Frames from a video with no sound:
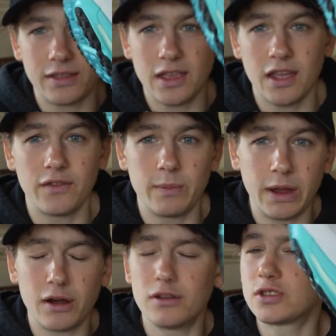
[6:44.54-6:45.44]
the
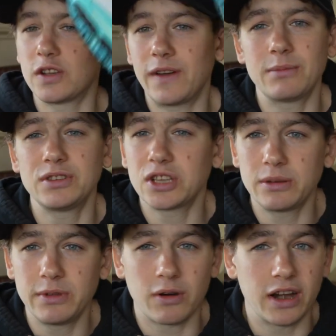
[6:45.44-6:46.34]
Vomero. So if I'm just gonna
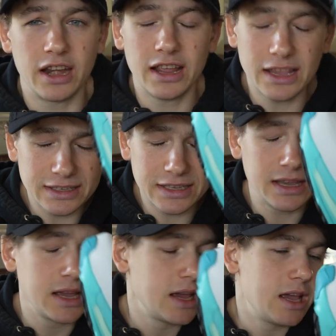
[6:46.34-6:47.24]
be running
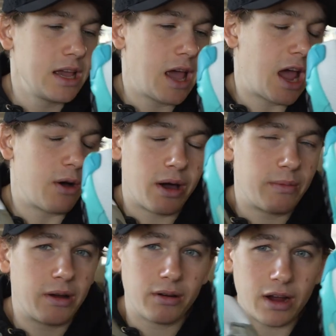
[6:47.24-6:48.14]
easy, I want
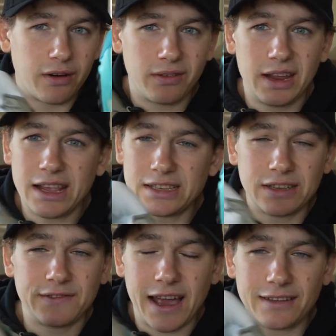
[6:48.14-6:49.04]
my recovery
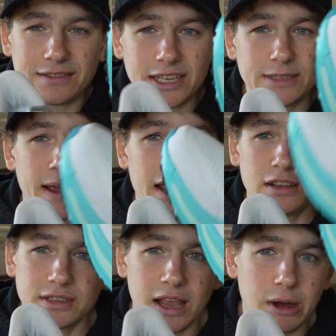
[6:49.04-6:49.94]
easy, 5-6
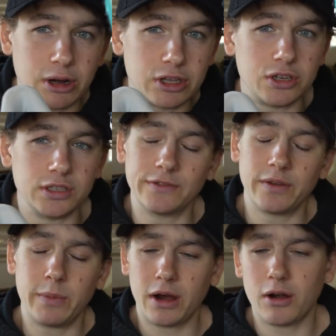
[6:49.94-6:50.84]
miles, I'm gonna choose the
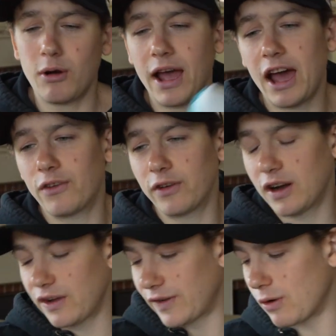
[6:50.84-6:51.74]
Vomero. However,
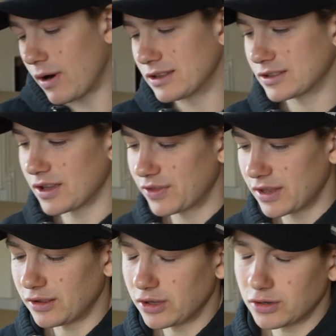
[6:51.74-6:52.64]
if I want something
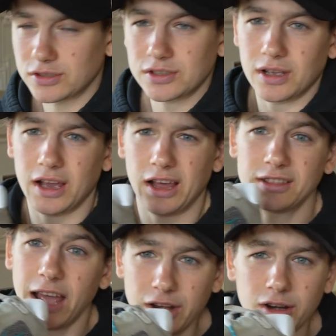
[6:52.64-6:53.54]
a little
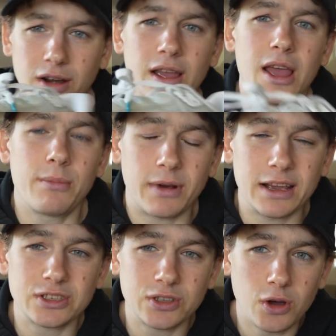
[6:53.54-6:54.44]
lighter, but I
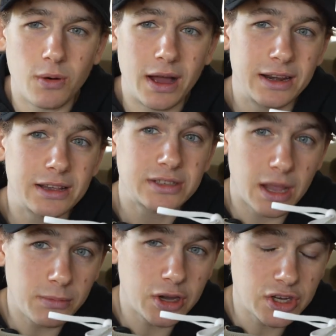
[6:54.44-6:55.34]
still want
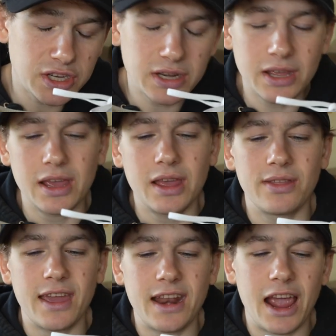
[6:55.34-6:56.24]
some cushion,
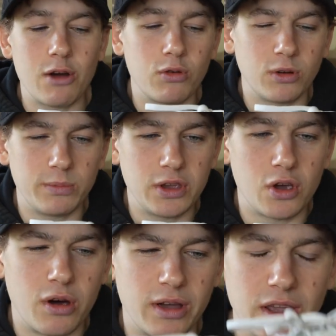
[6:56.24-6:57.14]
then I will be
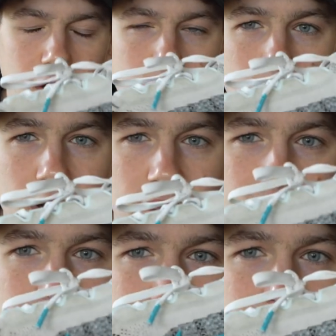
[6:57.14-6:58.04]
going
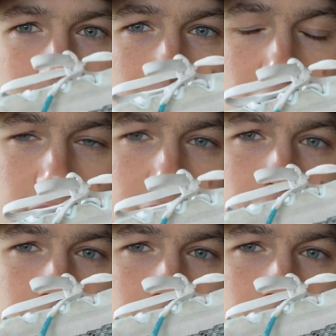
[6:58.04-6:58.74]
with the